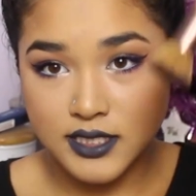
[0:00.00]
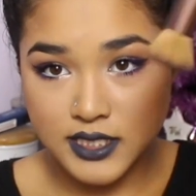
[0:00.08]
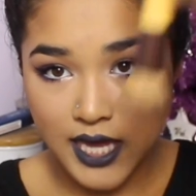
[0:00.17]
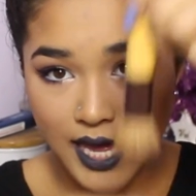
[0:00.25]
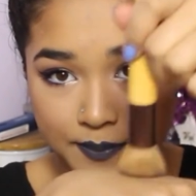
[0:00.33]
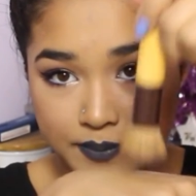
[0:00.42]

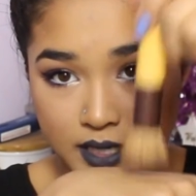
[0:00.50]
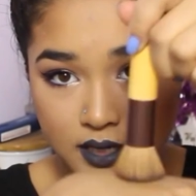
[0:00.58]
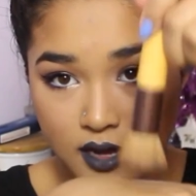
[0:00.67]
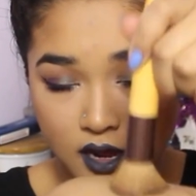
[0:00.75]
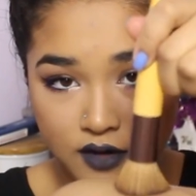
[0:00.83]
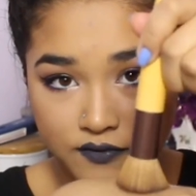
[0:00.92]
tap
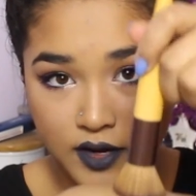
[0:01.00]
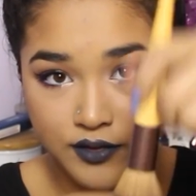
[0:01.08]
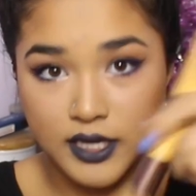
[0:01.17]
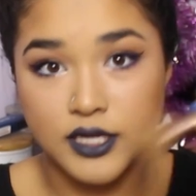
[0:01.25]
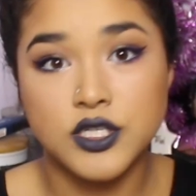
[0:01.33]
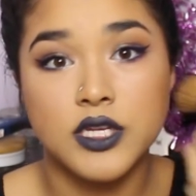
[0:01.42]
it on
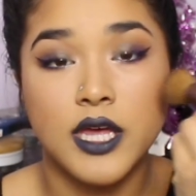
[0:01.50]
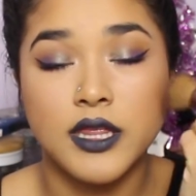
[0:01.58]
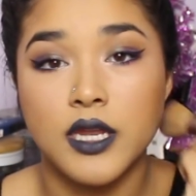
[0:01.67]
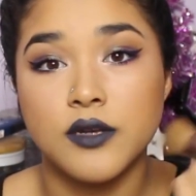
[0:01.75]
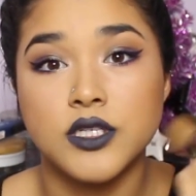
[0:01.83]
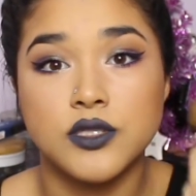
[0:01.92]
foundation and
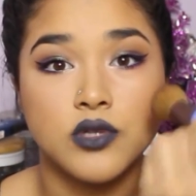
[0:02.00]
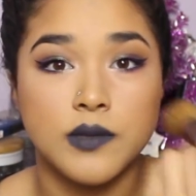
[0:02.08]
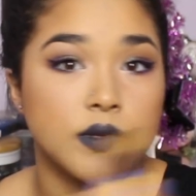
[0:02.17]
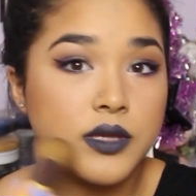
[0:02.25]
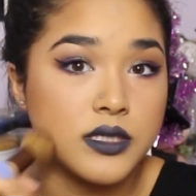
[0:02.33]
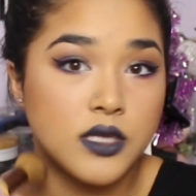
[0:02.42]
then
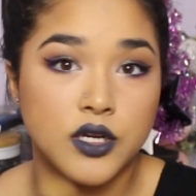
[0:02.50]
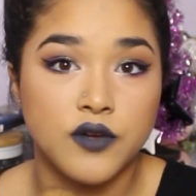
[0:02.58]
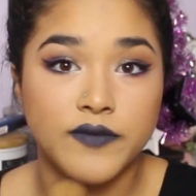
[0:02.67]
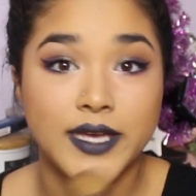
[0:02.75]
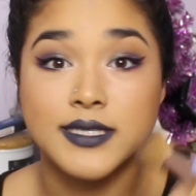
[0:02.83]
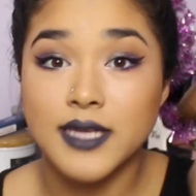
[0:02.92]
distribute this on your
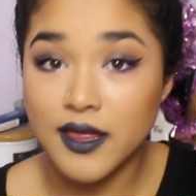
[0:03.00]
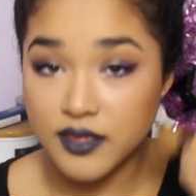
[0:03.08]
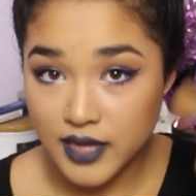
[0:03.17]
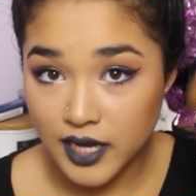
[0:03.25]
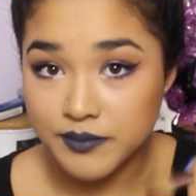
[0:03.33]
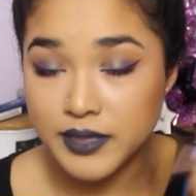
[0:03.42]
face
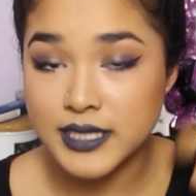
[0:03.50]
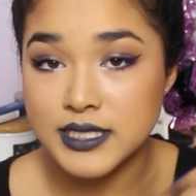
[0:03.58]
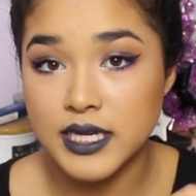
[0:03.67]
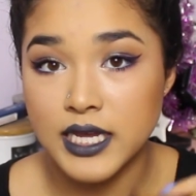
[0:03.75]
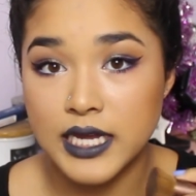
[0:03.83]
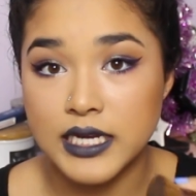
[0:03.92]
and then blend
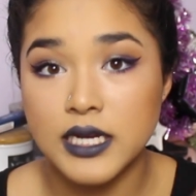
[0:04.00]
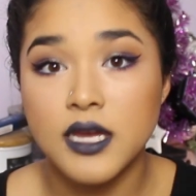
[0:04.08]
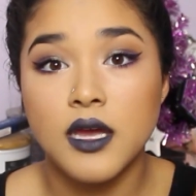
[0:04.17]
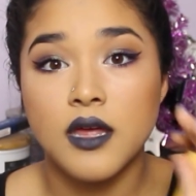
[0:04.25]
it in.